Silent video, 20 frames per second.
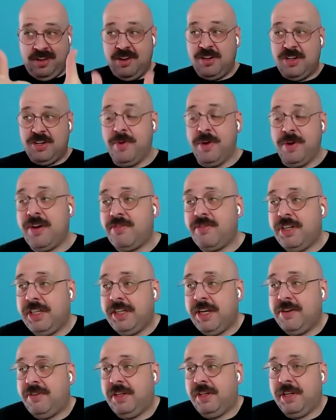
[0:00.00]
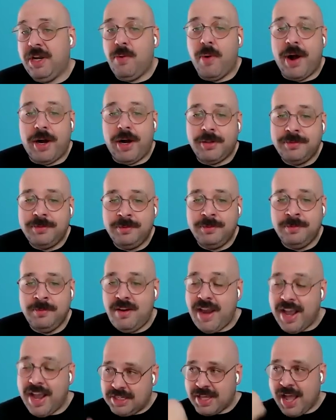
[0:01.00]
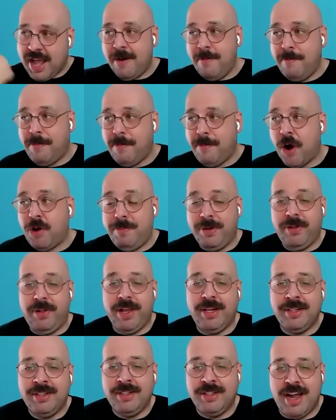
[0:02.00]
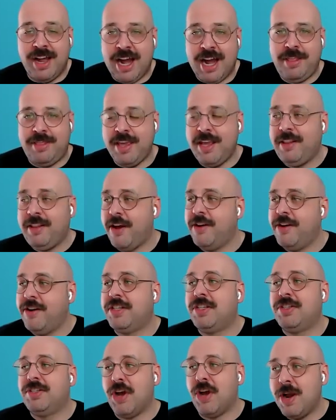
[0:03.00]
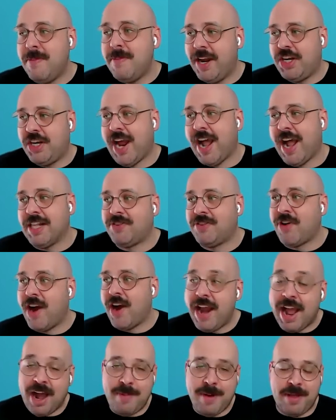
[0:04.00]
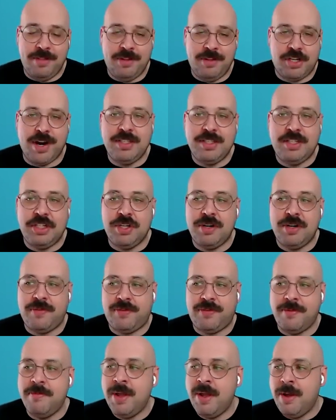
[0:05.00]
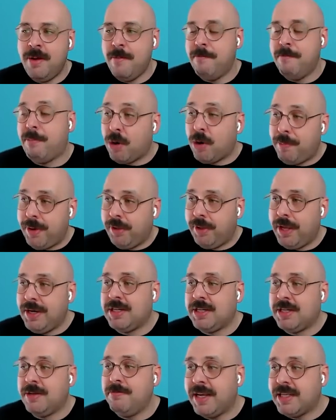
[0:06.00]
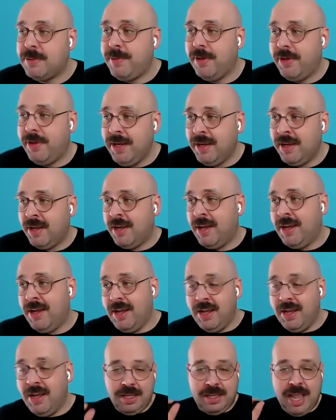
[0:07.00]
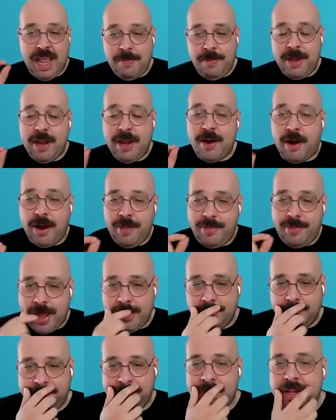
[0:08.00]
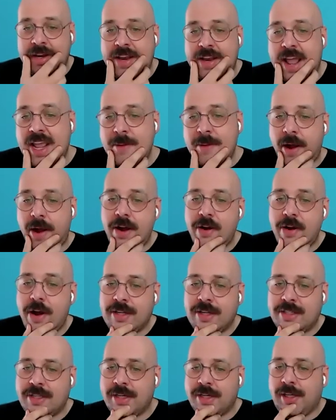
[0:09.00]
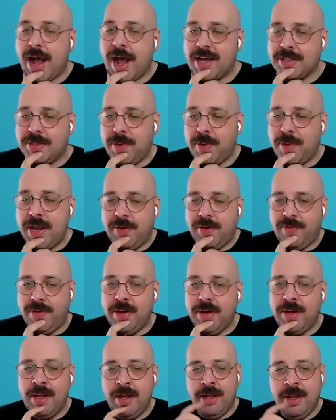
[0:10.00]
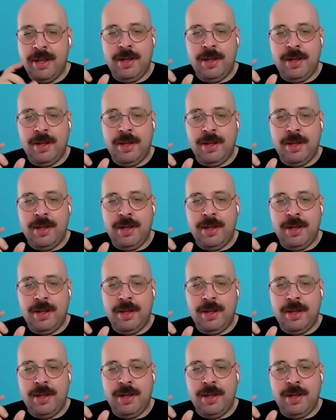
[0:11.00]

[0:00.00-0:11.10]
you're doing really, really well. Next to that, bulk billing. I think there are so many chats right now about the transition from bulk billing to mixed billing. Keeping an eye on that. Now, you might notice that last week for